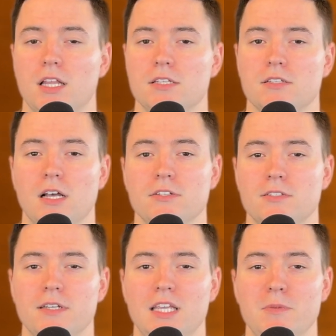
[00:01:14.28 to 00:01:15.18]
This allows
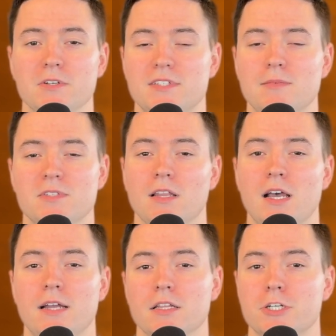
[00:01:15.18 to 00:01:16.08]
you to keep your teams
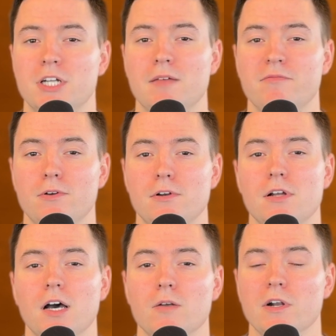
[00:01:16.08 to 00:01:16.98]
aligned on the shop
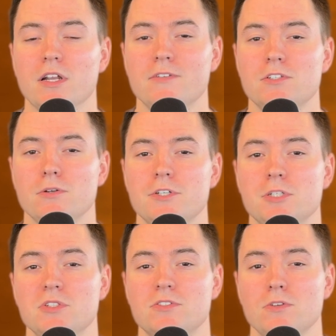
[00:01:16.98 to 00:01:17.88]
floor on where inventory
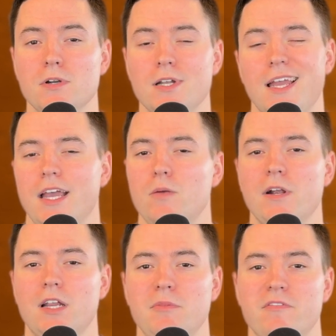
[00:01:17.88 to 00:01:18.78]
should be stored and
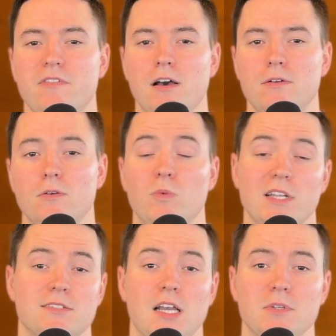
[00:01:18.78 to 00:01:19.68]
where it can be found when
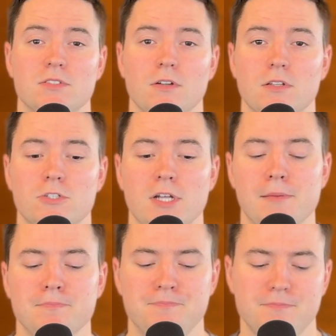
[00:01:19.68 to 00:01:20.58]
it's time to start the
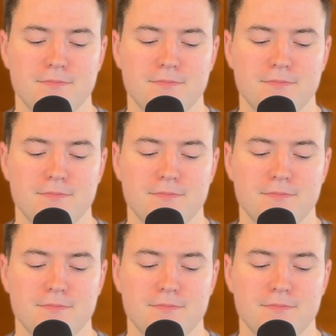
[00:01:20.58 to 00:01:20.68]
job.